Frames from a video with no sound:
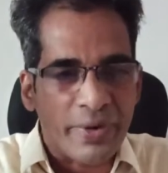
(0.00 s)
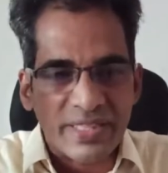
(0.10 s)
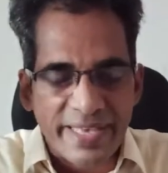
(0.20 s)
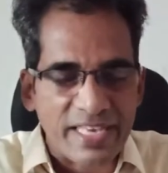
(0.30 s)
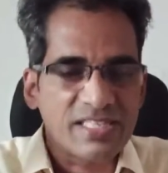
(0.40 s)

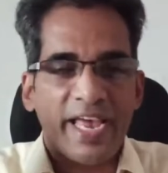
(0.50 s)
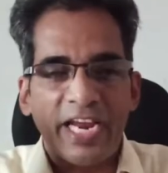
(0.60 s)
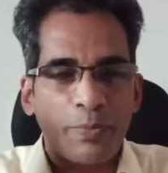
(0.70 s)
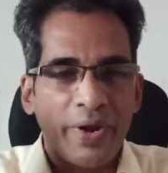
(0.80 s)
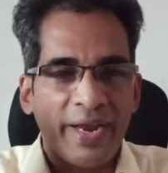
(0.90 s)
bring the
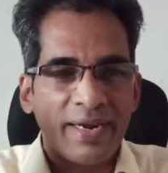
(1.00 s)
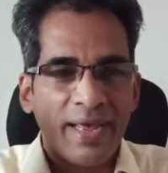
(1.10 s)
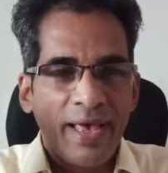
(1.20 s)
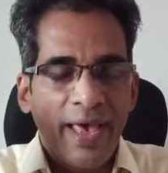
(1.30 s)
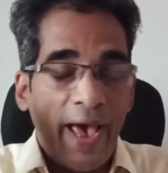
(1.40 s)
excitement
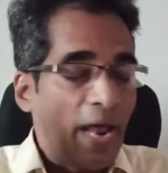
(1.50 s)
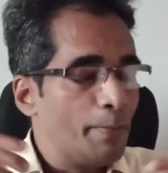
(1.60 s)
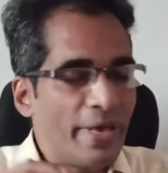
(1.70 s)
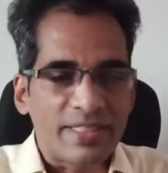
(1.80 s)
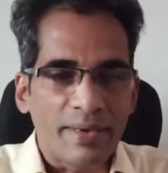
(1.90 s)
and
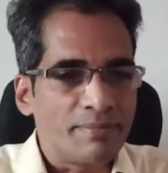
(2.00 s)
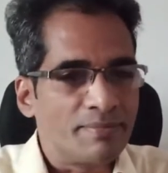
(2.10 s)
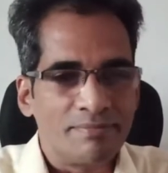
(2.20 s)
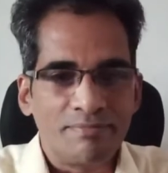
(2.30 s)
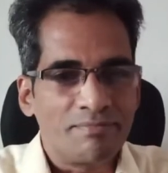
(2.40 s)
make
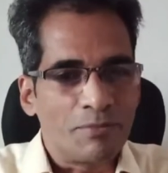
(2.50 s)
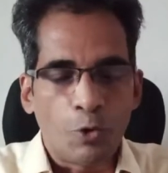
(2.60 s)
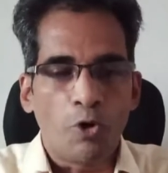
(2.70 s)
them